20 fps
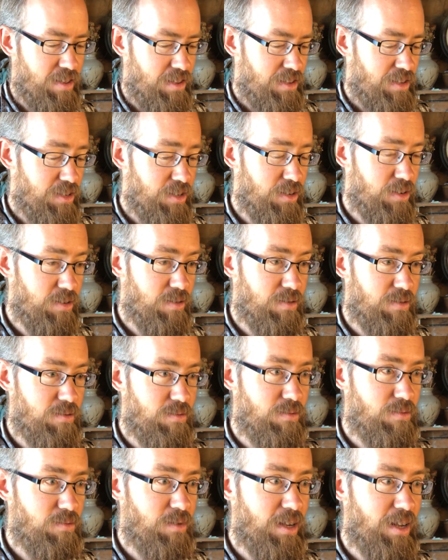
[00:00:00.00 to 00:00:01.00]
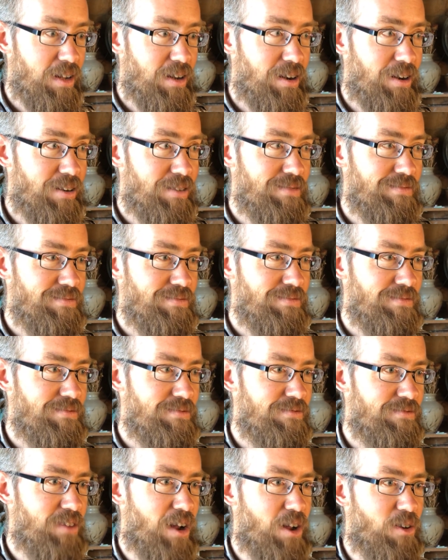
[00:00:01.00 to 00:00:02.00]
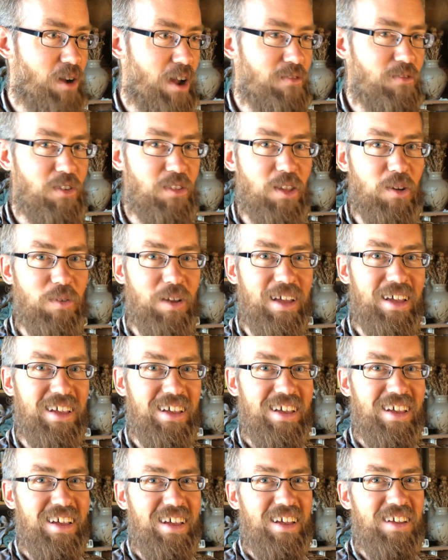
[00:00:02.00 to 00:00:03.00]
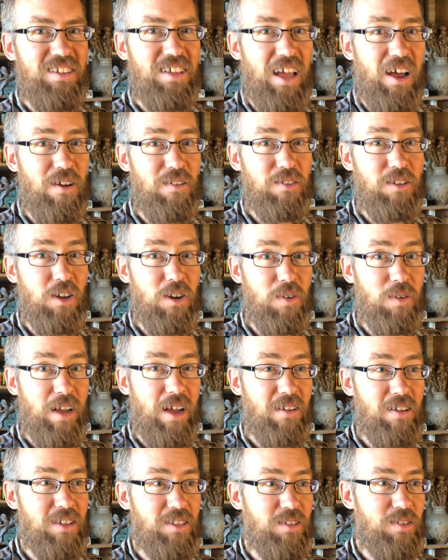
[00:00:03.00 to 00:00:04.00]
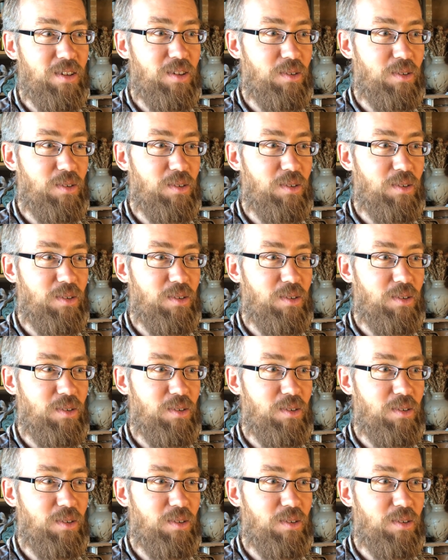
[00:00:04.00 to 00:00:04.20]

So we are very grateful that we now know how to do